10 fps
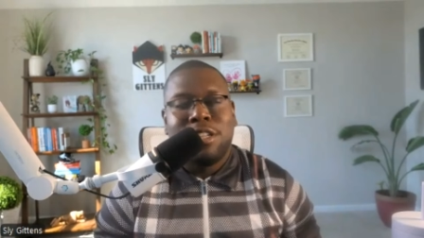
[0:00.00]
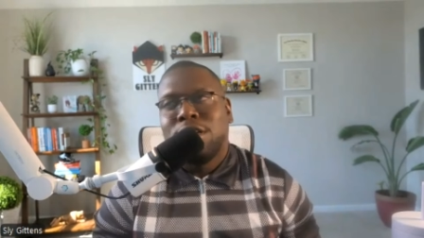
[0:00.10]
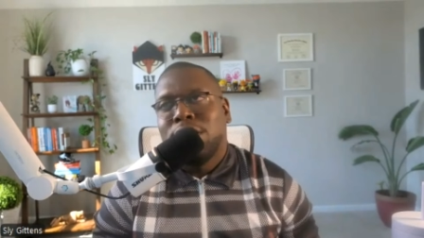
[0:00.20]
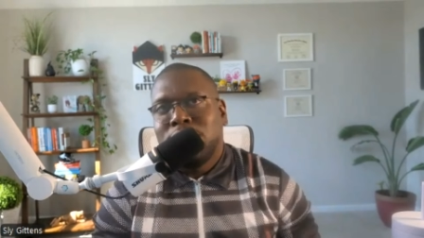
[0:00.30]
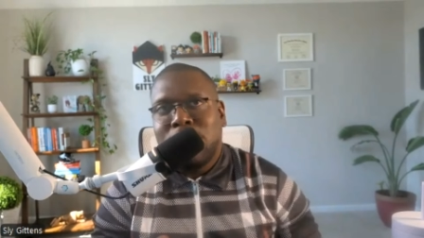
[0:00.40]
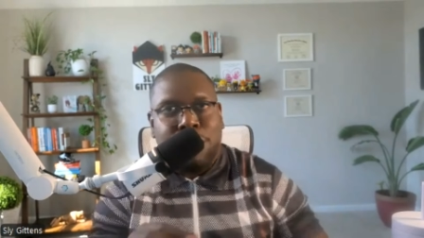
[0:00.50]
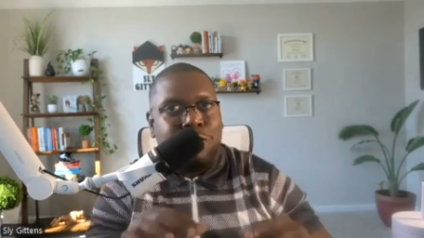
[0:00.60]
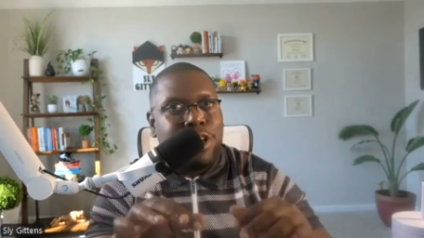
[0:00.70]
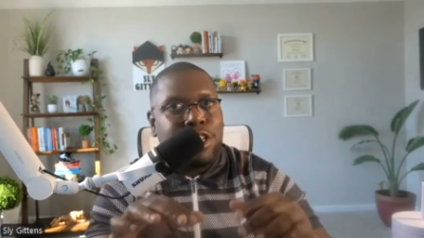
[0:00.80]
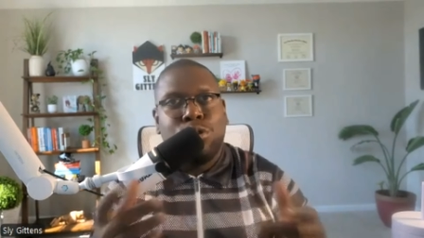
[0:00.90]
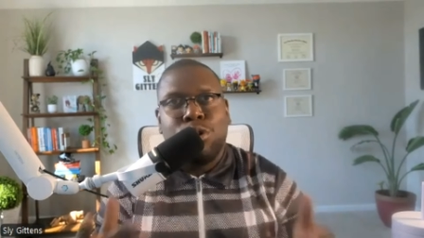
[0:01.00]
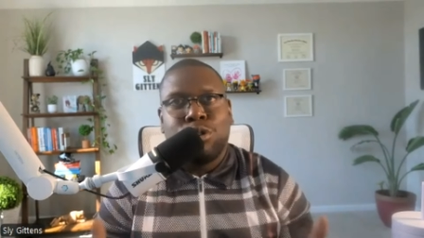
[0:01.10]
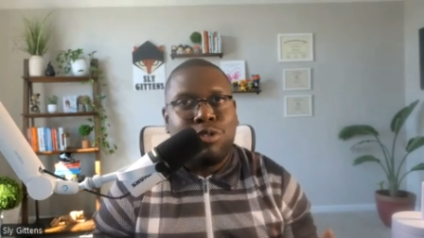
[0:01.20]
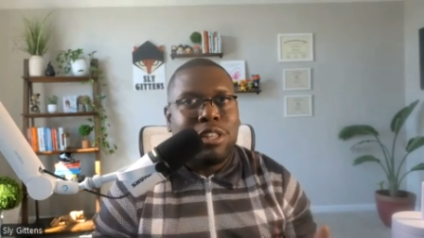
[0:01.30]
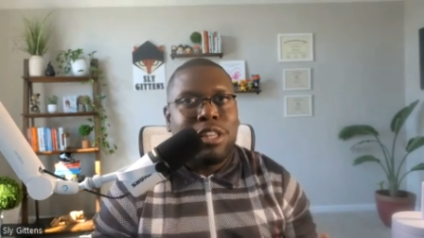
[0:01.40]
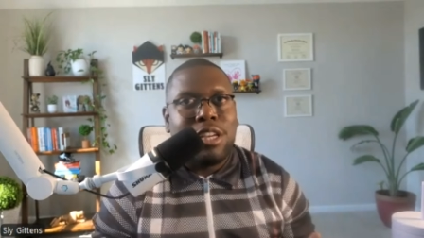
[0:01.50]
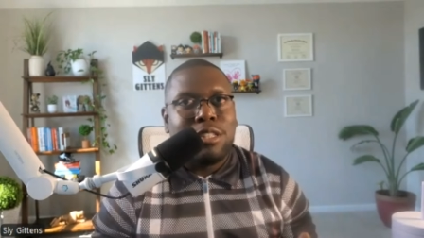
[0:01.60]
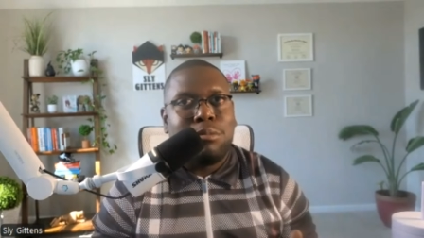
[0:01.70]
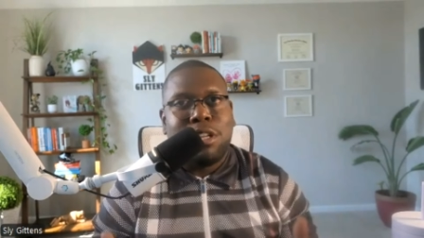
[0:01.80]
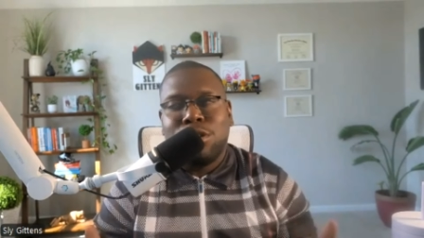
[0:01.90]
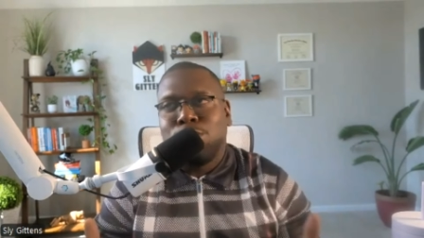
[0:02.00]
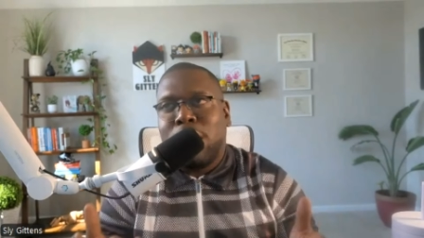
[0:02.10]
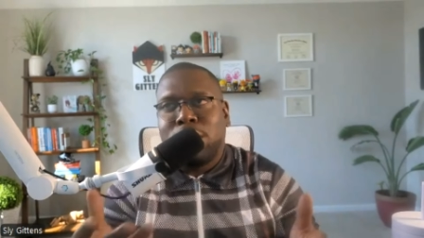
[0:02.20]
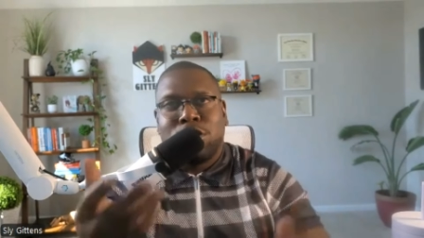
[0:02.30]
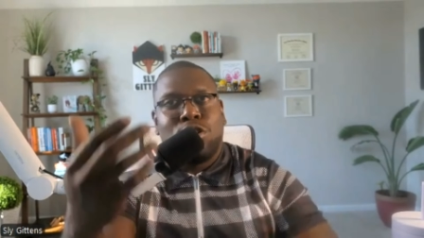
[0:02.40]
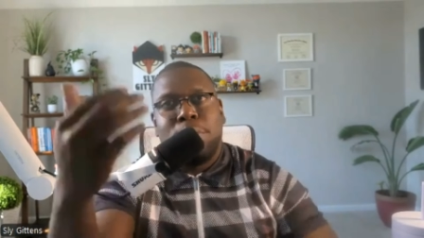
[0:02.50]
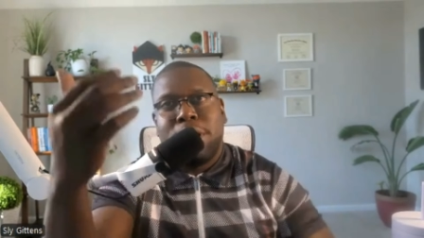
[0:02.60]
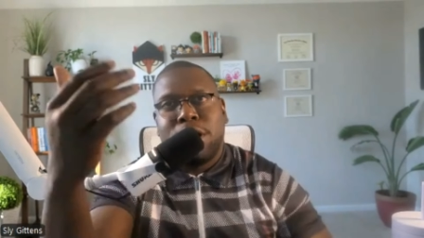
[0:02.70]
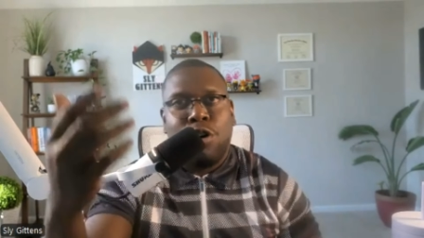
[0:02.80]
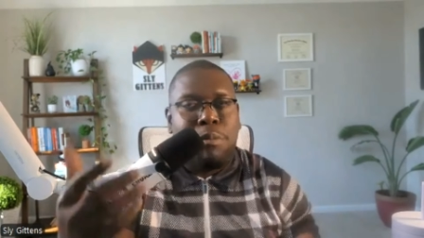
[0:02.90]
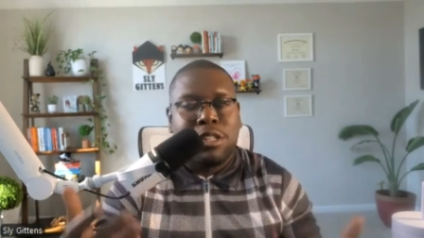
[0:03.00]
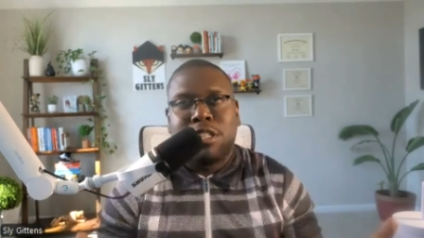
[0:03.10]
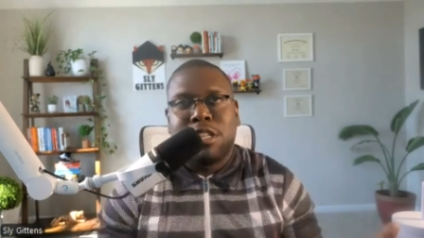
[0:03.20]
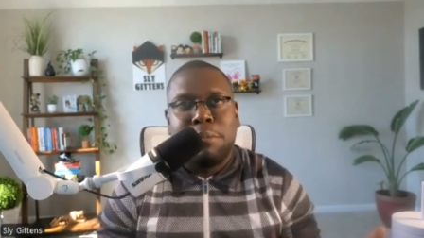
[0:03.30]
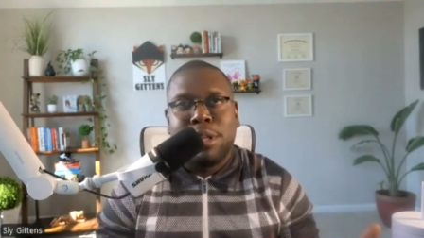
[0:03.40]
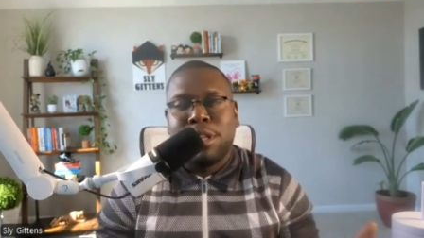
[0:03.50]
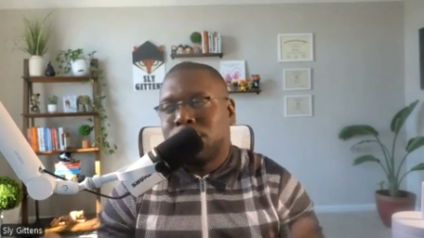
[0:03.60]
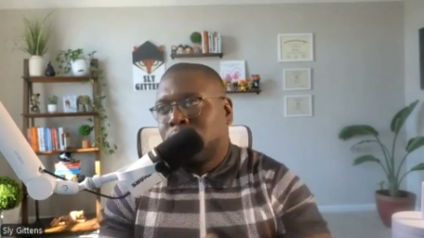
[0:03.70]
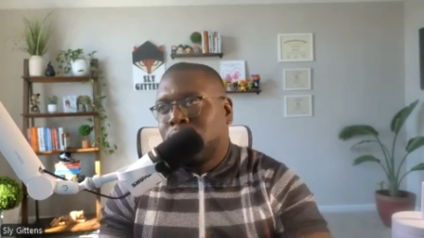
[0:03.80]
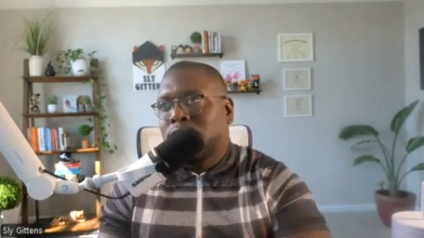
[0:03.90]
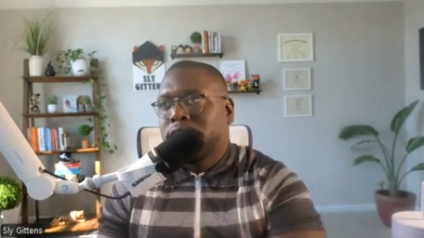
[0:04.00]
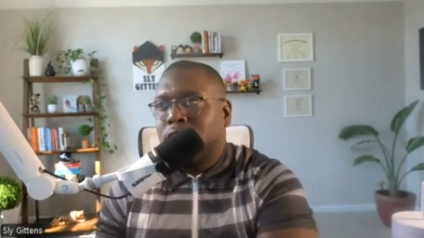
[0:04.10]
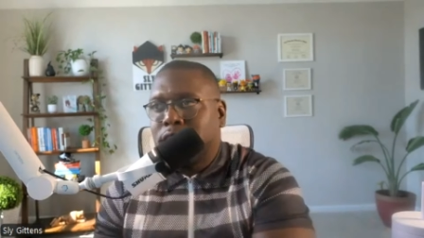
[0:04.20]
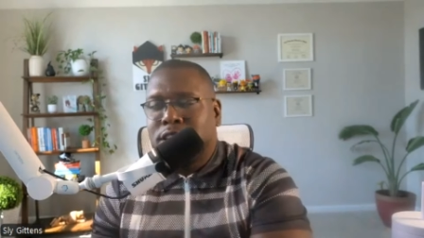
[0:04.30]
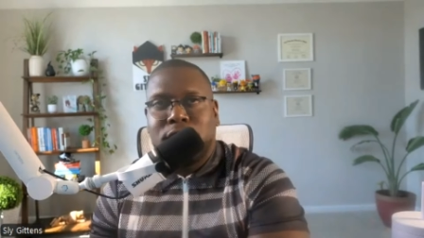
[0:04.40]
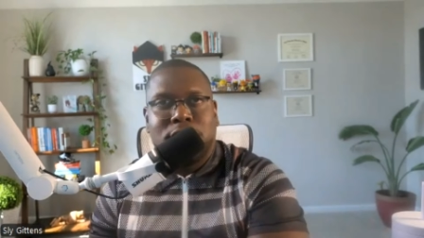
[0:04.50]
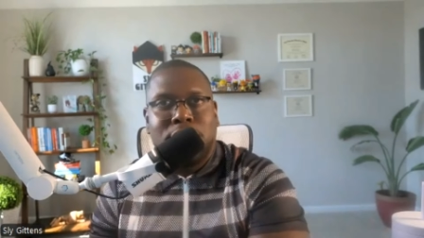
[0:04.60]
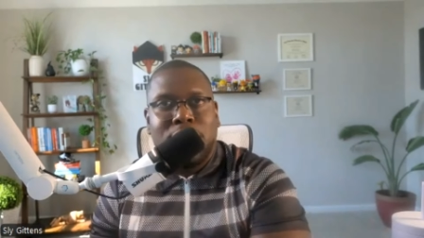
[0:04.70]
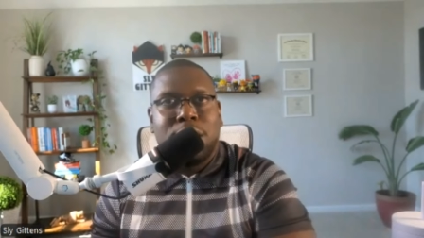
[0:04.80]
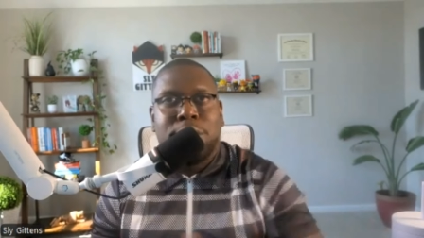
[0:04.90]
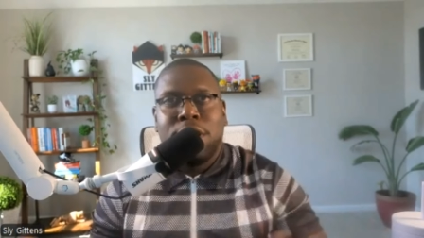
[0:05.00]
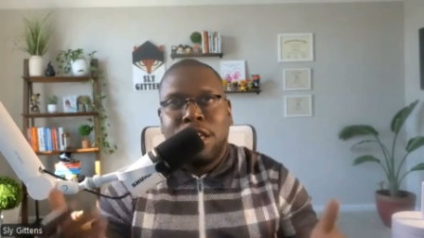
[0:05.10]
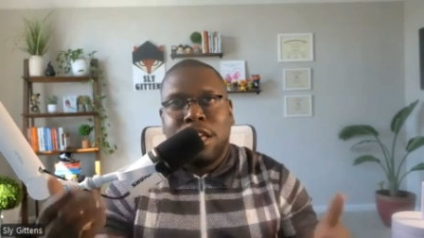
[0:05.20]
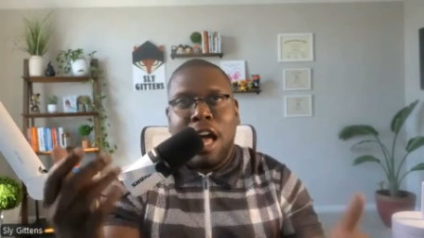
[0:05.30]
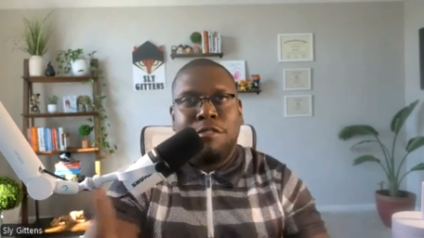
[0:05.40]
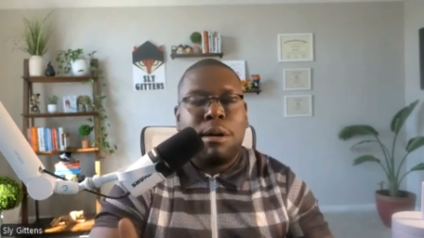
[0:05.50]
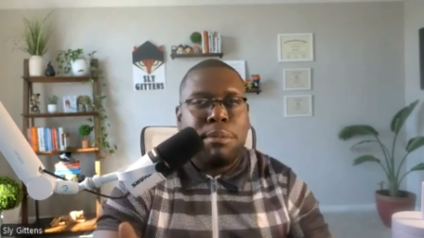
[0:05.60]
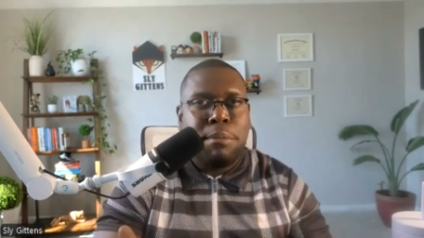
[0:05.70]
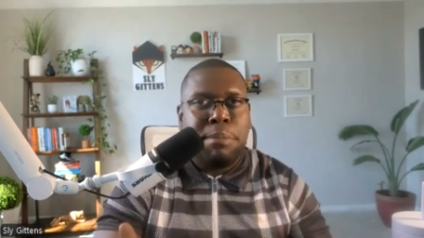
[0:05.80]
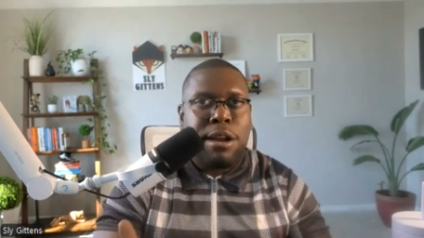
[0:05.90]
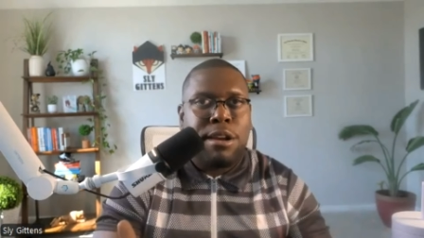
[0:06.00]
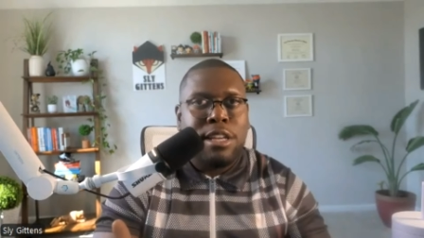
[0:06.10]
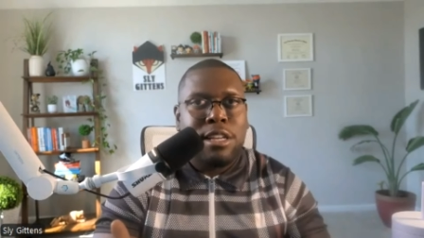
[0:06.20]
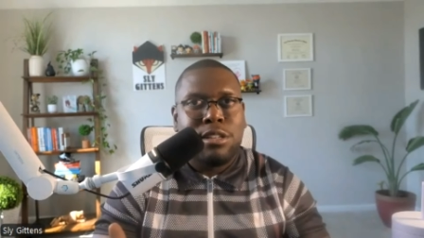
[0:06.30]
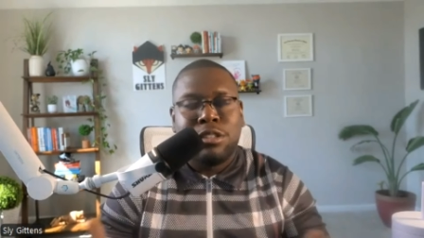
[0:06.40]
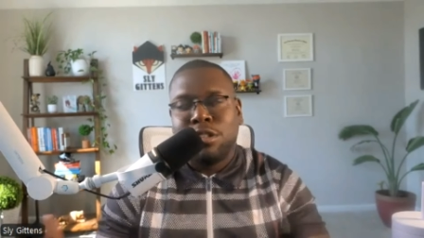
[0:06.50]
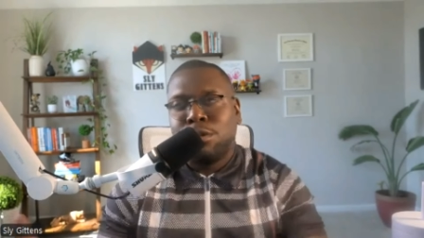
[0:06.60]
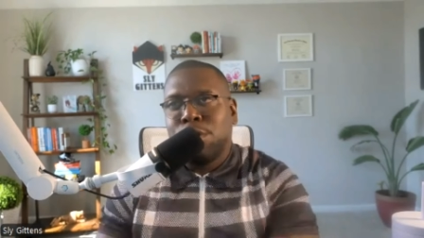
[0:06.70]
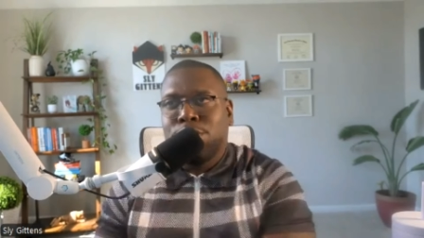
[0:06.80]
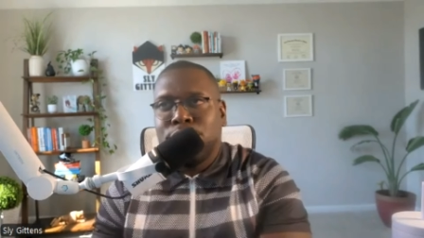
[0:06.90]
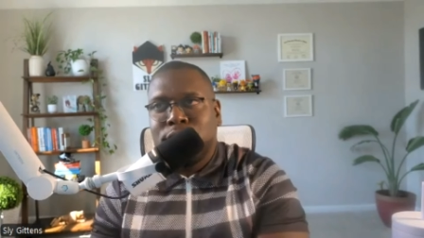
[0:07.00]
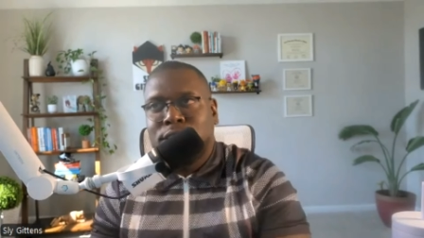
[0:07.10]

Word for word: Trying to fix two or three things. I'm like, dude, why just don't make a whole bunch of templates sell it to your team, have a couple of paralegals with this.